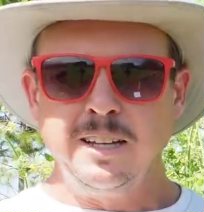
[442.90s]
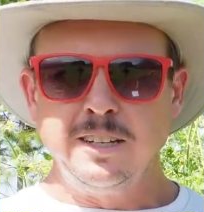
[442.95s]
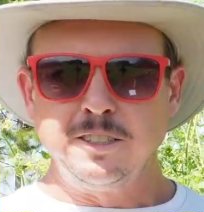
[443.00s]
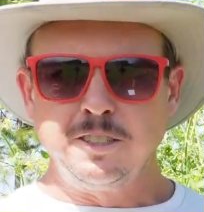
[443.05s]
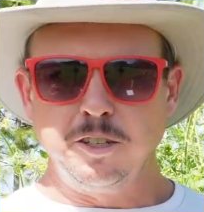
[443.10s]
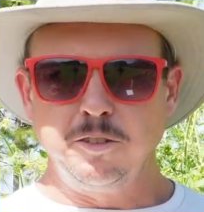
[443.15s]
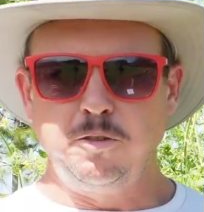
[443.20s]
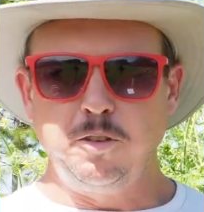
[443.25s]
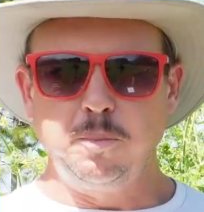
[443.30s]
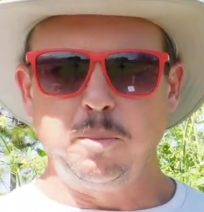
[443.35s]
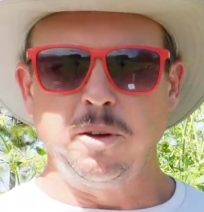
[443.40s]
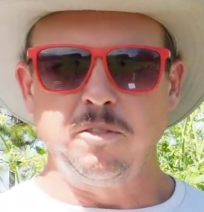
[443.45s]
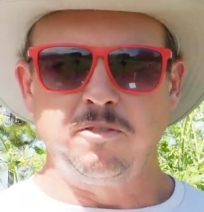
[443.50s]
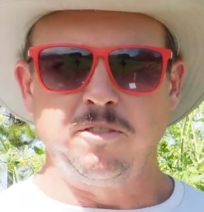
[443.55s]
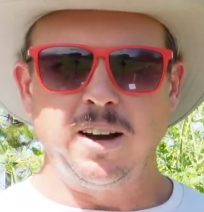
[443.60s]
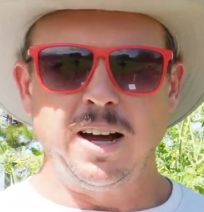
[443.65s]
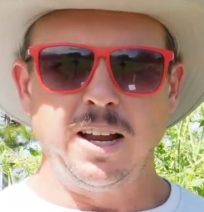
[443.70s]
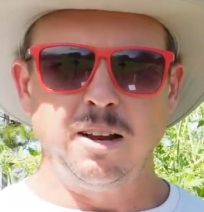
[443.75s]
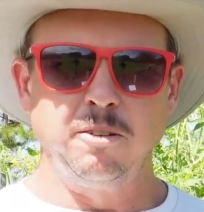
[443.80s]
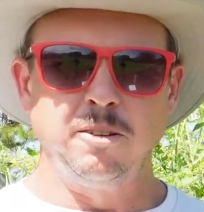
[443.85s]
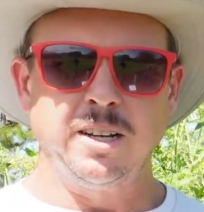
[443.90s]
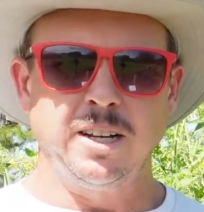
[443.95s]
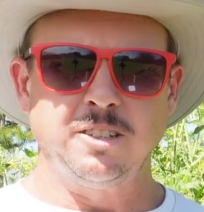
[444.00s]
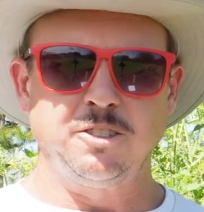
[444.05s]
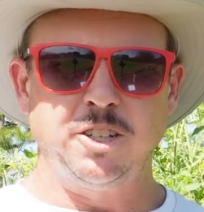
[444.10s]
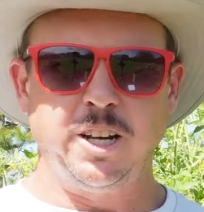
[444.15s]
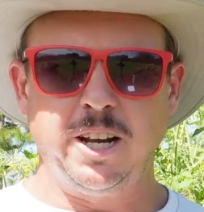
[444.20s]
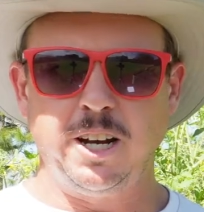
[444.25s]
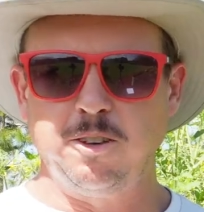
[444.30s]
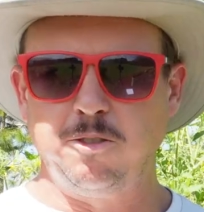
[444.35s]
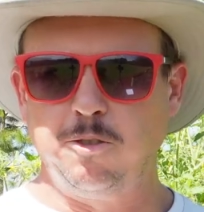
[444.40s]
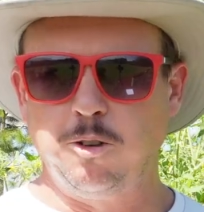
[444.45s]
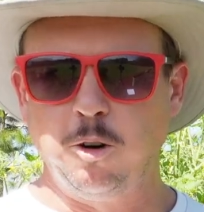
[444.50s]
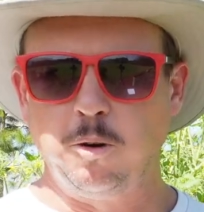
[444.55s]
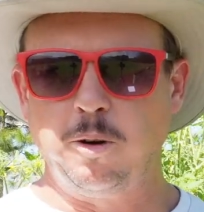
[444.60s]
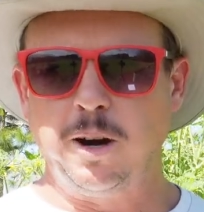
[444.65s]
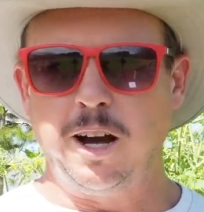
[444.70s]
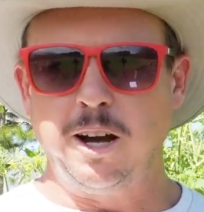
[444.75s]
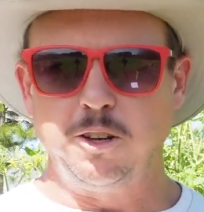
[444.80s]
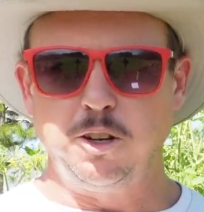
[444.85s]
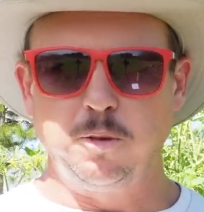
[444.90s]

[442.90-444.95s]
So if you've been following our channel for a while,